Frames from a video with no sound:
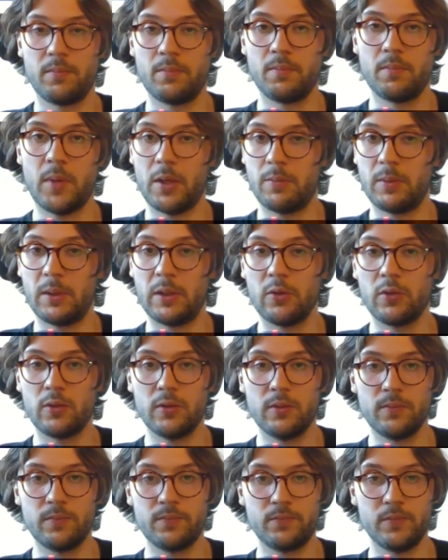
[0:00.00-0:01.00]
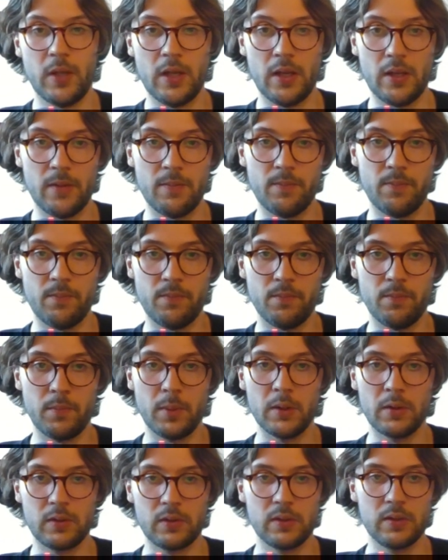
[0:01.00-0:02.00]
might be good.
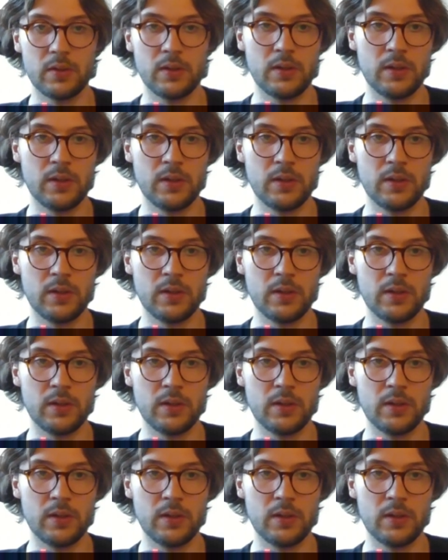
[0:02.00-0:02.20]
But